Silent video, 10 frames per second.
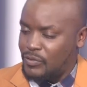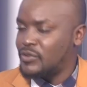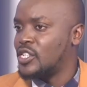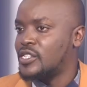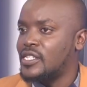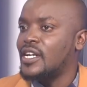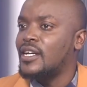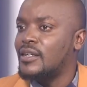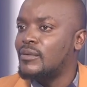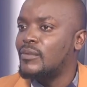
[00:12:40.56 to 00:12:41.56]
just
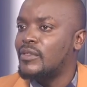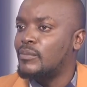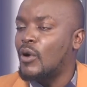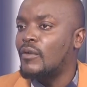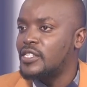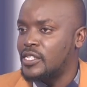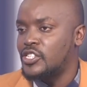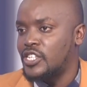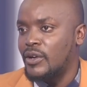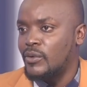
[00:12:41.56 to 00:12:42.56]
the province
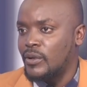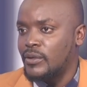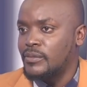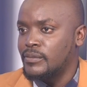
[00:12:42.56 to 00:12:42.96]
in general?